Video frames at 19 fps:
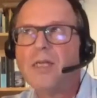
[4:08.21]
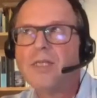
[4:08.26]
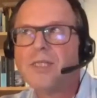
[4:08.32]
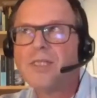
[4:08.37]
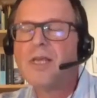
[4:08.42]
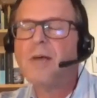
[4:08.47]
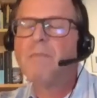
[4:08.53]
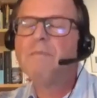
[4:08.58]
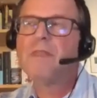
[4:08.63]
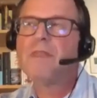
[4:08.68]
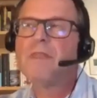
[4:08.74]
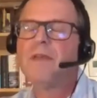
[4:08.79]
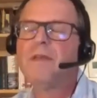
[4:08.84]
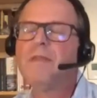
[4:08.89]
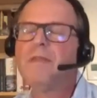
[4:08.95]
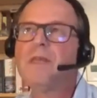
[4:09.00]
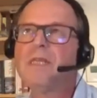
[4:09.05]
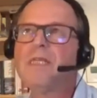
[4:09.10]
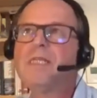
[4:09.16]

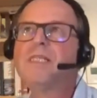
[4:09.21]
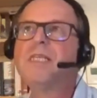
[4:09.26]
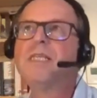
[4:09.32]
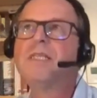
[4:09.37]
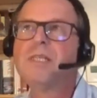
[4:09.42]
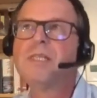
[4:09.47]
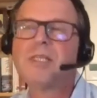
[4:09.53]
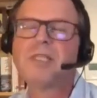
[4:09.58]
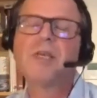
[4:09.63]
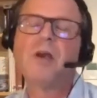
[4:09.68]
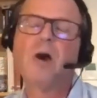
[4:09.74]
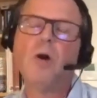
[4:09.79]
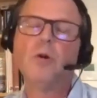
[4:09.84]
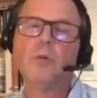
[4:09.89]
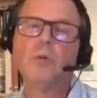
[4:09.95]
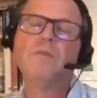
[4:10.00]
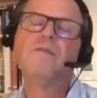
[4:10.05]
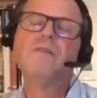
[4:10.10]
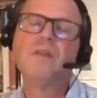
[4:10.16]
something that is in
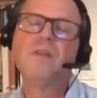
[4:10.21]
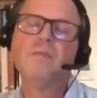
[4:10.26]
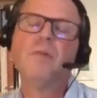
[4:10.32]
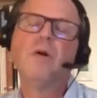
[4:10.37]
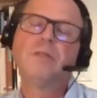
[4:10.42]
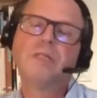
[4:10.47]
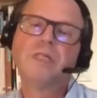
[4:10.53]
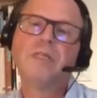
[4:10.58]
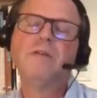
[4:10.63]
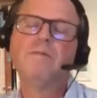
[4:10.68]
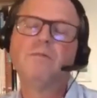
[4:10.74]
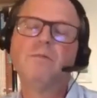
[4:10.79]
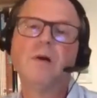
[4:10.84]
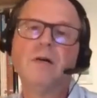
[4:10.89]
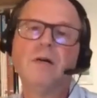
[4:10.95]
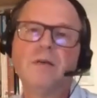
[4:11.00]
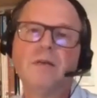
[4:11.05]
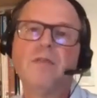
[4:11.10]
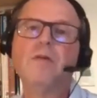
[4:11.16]
scope for the body of
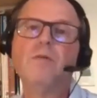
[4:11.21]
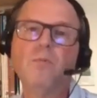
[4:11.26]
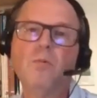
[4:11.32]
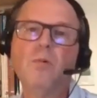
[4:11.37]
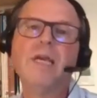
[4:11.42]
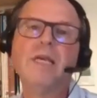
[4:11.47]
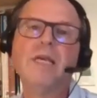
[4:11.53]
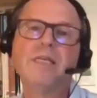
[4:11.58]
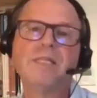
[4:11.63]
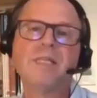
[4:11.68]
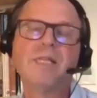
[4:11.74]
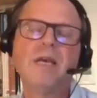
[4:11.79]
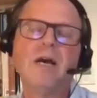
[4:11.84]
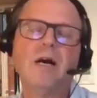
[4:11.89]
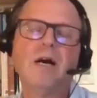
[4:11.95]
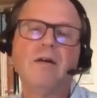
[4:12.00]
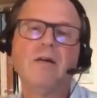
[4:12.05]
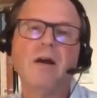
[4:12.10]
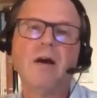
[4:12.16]
work that we as the
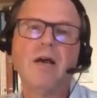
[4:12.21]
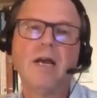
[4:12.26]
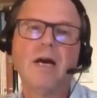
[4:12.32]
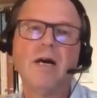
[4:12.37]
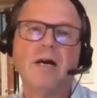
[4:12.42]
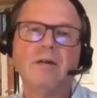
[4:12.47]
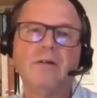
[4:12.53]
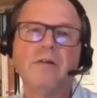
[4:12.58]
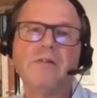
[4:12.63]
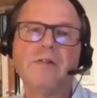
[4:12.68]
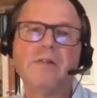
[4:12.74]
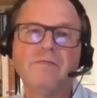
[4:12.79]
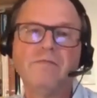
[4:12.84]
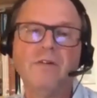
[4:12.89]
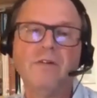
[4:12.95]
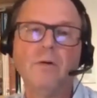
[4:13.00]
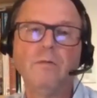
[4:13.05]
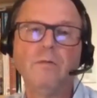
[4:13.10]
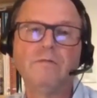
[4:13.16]
RIR are
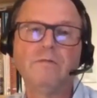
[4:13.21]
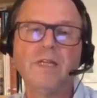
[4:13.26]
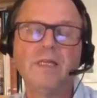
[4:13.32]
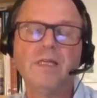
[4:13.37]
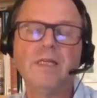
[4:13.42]
involved in.